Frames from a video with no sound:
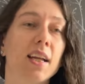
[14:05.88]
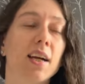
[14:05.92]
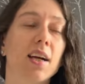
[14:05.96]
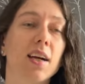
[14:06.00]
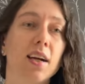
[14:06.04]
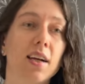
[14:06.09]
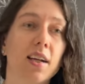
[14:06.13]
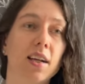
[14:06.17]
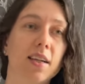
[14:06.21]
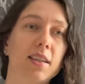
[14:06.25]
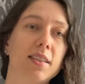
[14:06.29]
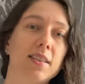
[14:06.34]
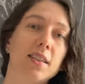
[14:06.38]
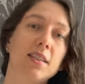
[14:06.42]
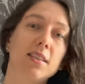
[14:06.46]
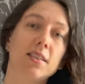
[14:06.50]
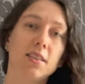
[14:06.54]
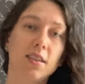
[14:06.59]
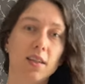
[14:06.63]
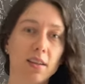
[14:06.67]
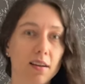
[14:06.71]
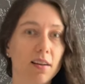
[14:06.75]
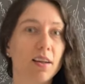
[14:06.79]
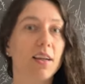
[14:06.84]
I said
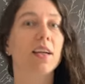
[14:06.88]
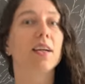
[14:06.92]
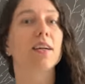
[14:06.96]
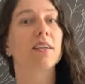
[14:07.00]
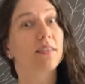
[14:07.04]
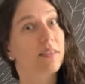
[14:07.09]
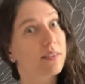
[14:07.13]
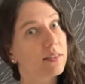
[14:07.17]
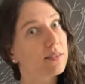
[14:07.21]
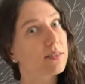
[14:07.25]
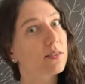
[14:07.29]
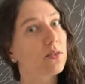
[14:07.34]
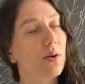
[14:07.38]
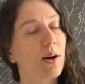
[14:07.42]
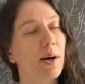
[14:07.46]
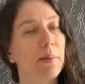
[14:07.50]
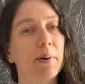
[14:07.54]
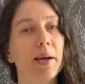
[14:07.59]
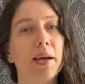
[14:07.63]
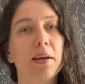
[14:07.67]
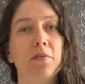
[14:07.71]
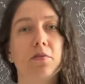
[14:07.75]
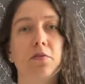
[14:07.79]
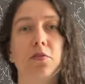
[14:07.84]
to her, like, it's quite
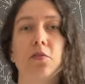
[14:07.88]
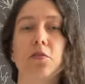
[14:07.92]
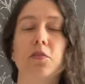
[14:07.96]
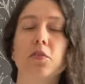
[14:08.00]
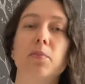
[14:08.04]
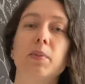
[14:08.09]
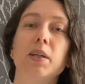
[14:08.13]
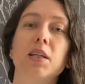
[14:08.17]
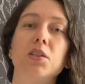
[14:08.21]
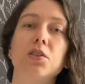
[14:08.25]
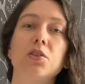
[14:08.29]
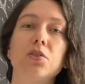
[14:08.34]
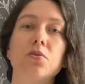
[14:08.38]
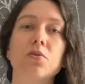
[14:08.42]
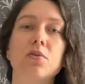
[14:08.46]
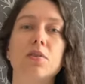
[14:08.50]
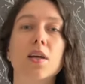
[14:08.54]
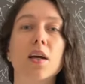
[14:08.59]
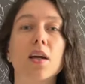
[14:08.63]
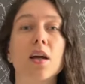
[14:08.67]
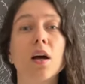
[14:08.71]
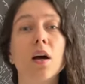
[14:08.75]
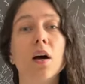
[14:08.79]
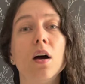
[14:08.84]
painful for me. And she was
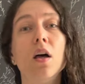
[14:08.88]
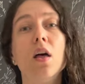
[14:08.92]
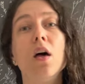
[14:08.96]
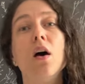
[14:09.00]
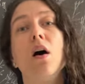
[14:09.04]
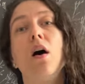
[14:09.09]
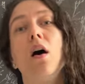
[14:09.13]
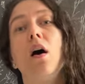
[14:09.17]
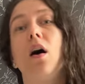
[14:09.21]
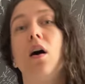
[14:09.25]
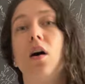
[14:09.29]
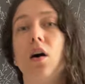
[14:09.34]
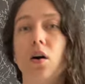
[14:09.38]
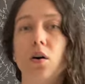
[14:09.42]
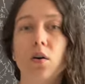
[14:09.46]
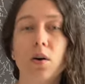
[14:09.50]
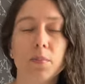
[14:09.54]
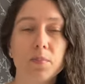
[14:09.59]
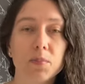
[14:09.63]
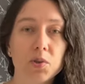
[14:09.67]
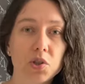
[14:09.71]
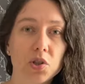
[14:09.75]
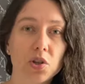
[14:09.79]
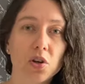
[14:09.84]
like, oh,
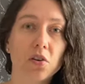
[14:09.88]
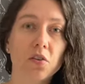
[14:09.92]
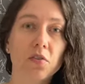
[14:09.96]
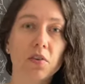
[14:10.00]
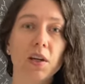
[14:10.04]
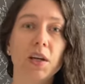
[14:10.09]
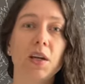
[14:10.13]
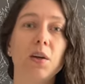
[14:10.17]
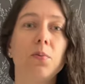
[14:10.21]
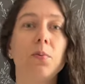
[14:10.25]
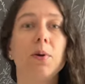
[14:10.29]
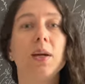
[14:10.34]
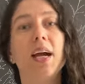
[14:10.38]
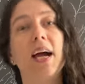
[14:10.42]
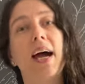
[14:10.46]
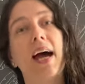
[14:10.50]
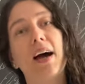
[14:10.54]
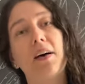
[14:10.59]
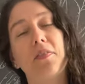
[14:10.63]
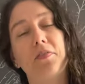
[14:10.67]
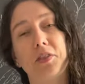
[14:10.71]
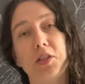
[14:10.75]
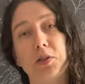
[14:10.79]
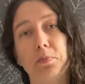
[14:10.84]
I'm sorry, we
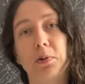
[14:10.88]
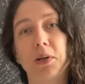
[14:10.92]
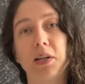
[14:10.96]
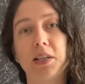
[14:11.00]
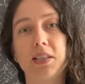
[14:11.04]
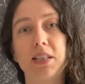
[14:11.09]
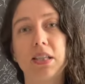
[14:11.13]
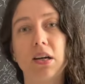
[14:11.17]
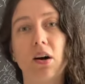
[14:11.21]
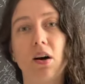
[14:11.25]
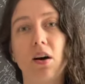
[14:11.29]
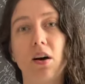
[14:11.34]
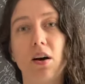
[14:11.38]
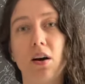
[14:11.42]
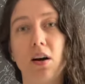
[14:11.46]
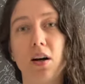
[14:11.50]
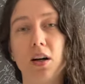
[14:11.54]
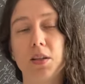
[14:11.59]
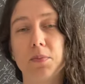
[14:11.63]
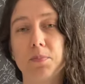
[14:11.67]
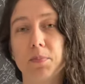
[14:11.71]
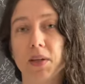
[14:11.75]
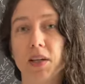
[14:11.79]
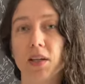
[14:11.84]
have to press
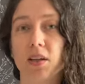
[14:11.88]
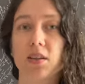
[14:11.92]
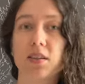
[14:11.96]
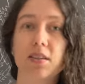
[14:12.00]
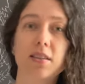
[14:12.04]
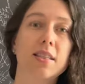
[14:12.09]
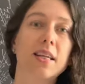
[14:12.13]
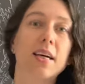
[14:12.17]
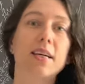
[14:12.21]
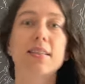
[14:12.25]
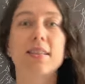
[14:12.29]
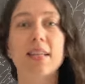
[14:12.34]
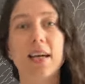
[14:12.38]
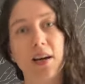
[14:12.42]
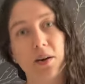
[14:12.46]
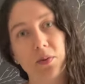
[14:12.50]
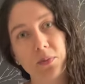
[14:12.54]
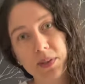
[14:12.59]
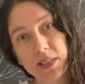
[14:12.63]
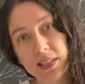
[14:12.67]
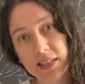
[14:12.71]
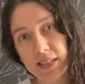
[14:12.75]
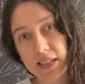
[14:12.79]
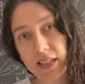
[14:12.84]
hard because that's how
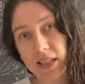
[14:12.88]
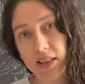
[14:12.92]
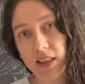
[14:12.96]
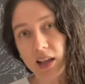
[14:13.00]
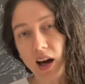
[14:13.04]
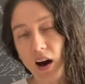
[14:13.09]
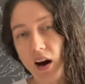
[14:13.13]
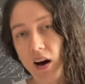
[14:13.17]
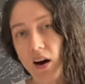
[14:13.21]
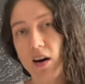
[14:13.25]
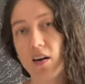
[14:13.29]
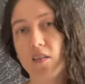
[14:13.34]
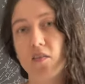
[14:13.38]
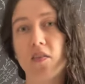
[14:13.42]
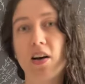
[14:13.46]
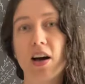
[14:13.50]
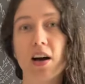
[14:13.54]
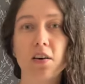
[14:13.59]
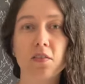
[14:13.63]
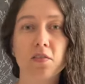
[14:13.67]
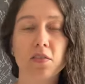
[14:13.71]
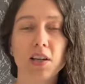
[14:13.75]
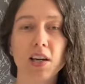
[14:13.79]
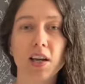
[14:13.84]
we see the heart
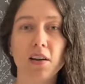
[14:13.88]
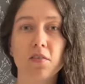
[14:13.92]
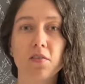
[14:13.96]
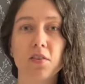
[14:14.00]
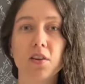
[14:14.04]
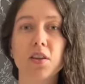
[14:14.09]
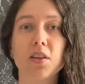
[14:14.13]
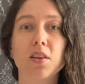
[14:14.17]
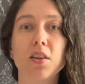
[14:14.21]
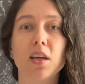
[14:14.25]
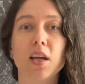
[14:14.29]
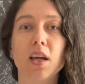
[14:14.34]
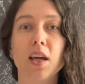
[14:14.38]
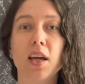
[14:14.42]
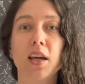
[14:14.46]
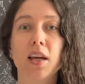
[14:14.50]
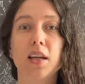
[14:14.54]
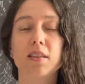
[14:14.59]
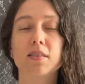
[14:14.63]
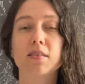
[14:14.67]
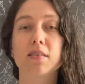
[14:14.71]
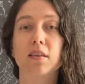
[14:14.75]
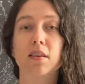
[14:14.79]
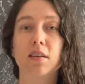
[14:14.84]
valve and everything.
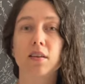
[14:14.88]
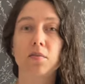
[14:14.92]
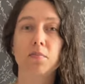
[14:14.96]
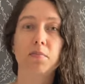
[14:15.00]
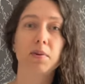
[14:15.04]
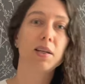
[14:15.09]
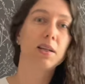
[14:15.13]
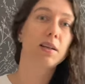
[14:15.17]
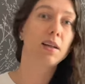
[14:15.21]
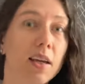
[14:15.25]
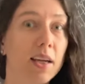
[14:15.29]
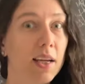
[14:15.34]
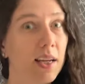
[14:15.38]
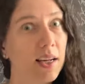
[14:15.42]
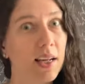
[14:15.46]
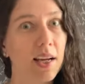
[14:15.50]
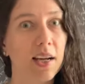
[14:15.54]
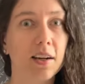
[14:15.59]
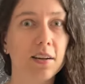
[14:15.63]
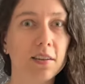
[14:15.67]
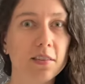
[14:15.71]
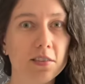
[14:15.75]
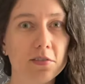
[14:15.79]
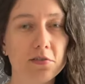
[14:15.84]
It's going to be like an
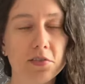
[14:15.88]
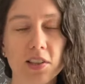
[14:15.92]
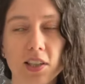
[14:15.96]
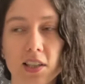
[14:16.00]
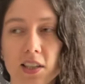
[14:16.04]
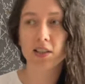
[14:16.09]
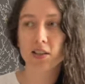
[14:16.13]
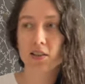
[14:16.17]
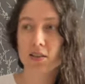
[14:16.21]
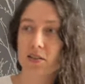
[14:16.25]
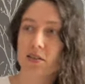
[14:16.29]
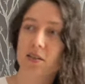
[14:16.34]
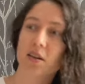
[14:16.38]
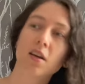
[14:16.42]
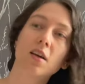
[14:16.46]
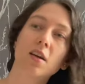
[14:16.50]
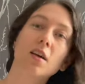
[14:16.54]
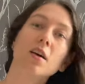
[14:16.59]
hour of this.